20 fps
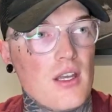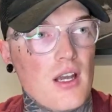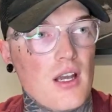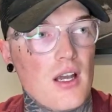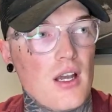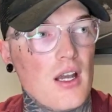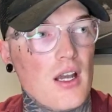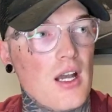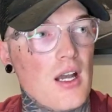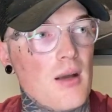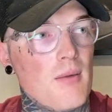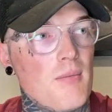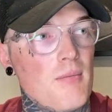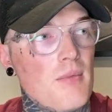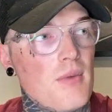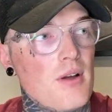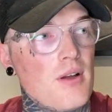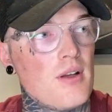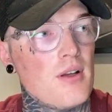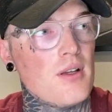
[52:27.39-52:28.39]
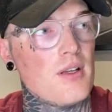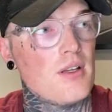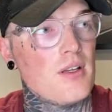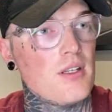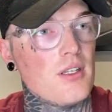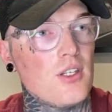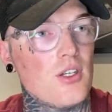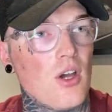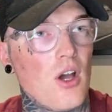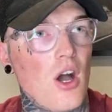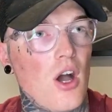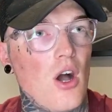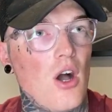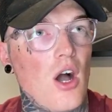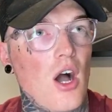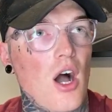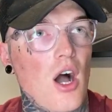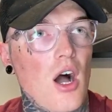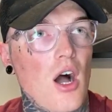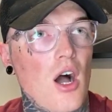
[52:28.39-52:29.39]
You know,
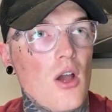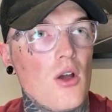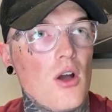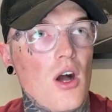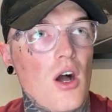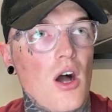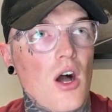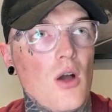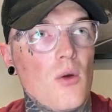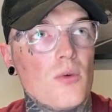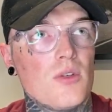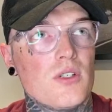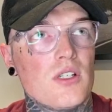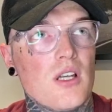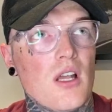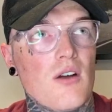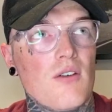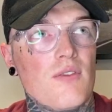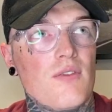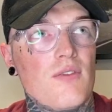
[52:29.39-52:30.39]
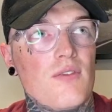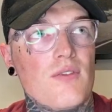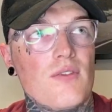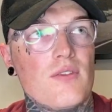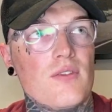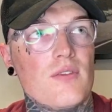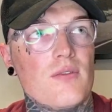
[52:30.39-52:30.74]
I would love